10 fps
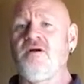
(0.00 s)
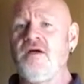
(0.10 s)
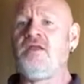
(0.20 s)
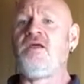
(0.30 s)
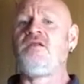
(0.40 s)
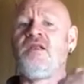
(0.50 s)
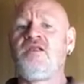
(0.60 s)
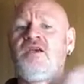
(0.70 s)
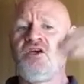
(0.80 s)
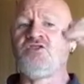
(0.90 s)
and then let
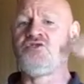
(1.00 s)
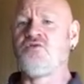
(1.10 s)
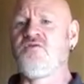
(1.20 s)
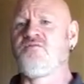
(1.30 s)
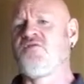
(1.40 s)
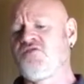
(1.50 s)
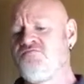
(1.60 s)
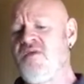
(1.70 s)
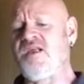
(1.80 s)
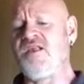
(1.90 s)
it, and sort of just
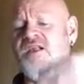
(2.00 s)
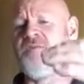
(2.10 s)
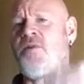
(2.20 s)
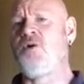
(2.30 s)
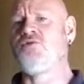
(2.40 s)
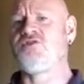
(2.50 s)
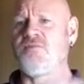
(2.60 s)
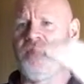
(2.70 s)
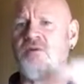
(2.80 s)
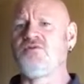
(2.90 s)
manually pulsed
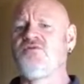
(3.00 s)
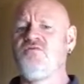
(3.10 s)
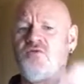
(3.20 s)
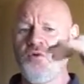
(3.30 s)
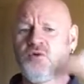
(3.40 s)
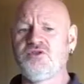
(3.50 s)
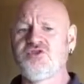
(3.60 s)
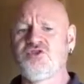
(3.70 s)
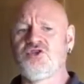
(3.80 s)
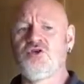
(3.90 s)
it backwards and
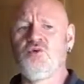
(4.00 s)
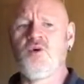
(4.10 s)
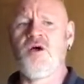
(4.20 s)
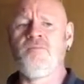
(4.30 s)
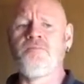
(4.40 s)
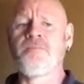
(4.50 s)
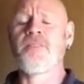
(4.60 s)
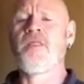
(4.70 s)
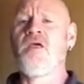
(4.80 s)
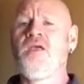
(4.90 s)
forwards to
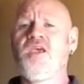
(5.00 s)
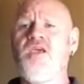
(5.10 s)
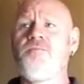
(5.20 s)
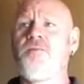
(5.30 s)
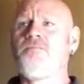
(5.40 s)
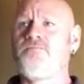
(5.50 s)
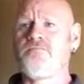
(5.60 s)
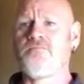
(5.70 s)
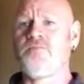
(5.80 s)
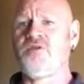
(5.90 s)
keep
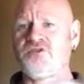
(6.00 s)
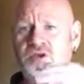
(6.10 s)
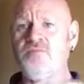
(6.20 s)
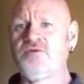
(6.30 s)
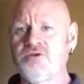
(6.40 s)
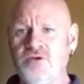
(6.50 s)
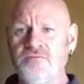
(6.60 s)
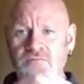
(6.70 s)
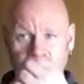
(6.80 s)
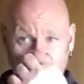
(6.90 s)
the temperature.
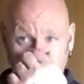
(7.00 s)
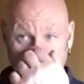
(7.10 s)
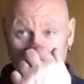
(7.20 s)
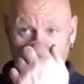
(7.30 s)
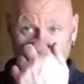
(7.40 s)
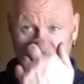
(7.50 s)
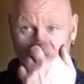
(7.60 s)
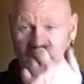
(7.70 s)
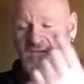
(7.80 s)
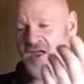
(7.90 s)
So
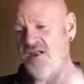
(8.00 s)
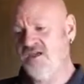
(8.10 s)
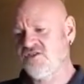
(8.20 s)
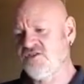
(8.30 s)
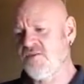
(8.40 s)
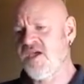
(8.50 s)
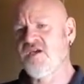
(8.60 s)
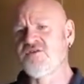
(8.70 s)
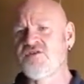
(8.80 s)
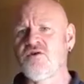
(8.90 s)
again, that's something
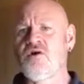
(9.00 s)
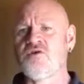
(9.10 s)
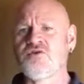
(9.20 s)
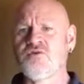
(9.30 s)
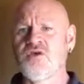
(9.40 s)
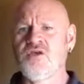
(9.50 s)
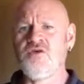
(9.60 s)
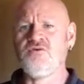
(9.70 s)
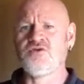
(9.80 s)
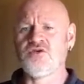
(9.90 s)
else I've got to sort of get
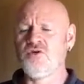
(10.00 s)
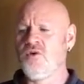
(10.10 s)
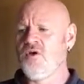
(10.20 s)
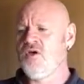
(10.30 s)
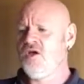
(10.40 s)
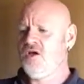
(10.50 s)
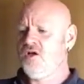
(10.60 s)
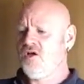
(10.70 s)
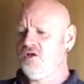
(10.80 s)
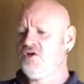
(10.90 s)
used to,
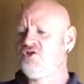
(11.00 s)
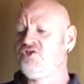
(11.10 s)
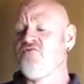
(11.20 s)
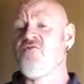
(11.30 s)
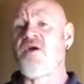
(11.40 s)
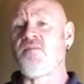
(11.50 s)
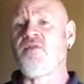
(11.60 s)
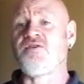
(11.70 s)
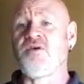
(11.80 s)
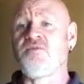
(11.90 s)
because I ramped
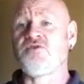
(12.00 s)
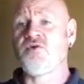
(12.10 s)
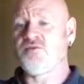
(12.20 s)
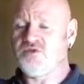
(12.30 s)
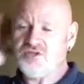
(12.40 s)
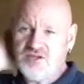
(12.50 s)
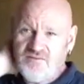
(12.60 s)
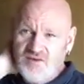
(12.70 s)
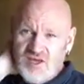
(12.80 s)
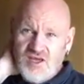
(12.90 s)
the temperature up to
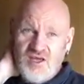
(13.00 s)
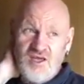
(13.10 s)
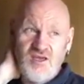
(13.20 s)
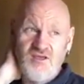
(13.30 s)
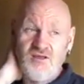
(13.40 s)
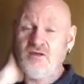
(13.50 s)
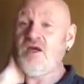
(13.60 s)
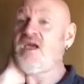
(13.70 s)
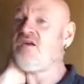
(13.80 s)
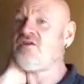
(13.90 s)
70,
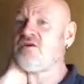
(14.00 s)
80